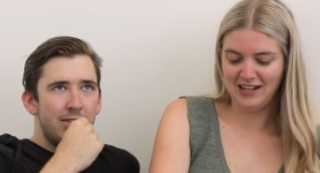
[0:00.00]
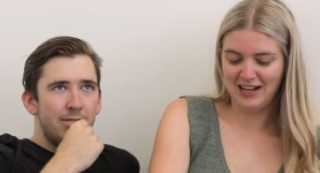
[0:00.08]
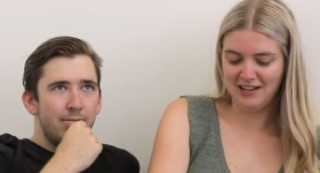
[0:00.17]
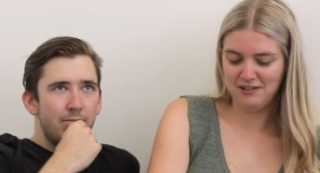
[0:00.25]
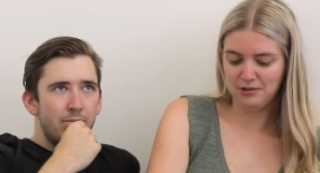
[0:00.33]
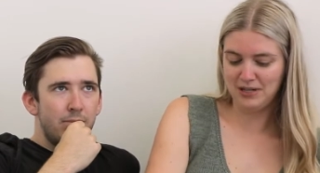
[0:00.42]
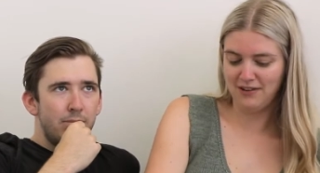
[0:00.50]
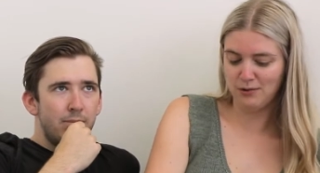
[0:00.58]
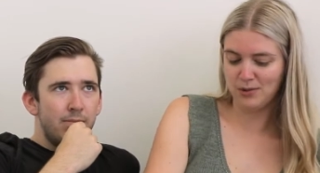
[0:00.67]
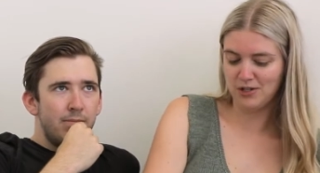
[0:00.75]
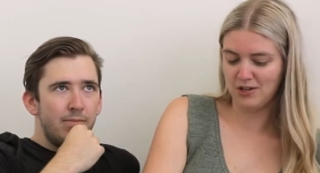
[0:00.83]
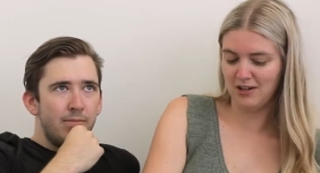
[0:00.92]
Speaker 1: again or never
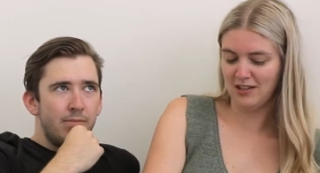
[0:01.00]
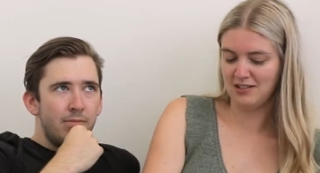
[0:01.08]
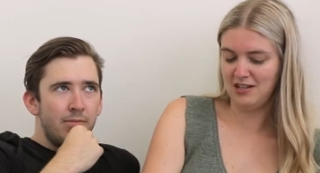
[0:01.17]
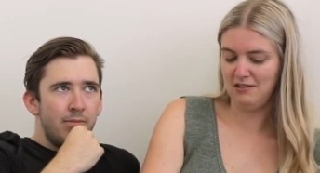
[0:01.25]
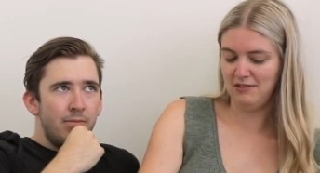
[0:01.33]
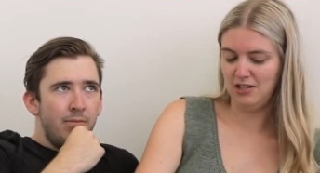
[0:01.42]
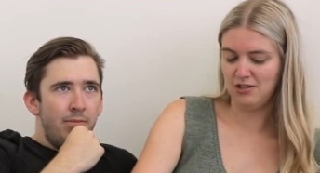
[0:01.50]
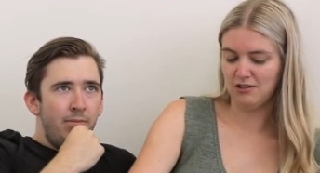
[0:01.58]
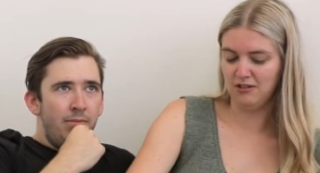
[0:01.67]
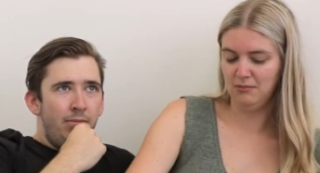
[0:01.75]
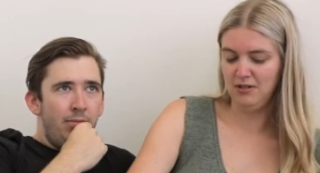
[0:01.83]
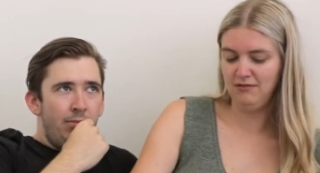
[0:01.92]
watch another TV show
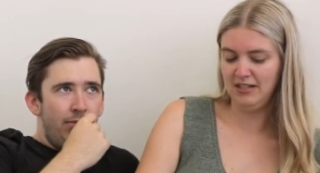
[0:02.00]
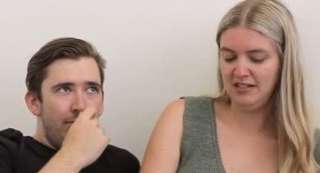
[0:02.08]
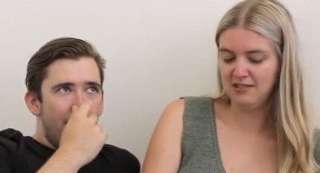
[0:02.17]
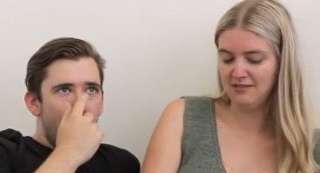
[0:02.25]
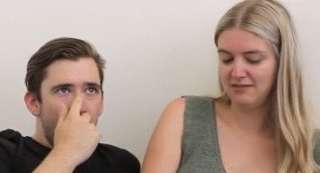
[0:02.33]
or movie?